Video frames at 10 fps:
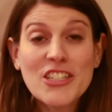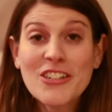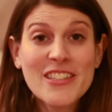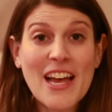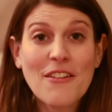It
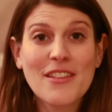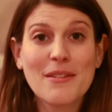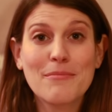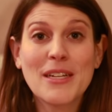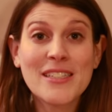turns out
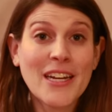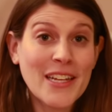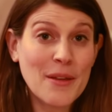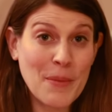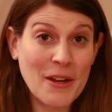that by
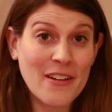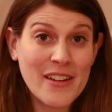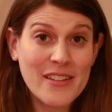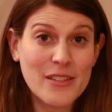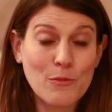studying
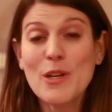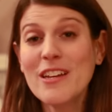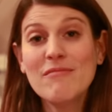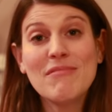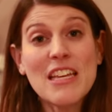periods, we
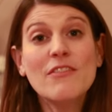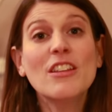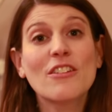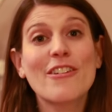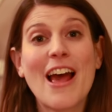could
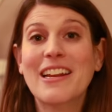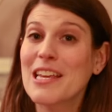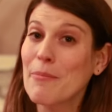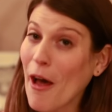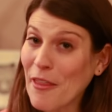even learn how to
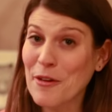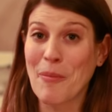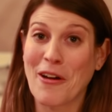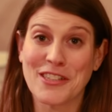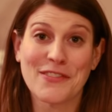keep other
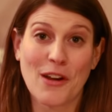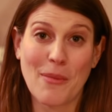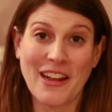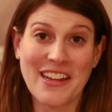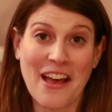parts of our body